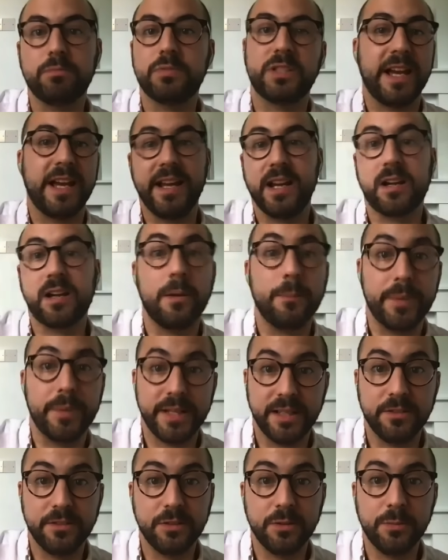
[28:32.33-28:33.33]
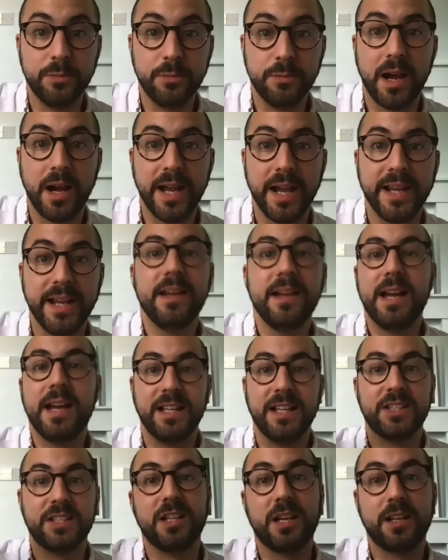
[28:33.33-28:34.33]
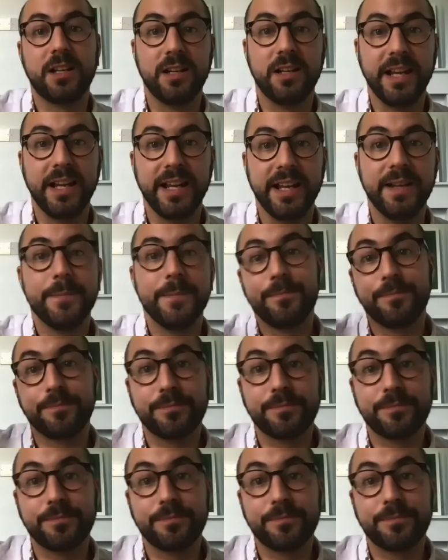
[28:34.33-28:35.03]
say, a company in Dubai, and suddenly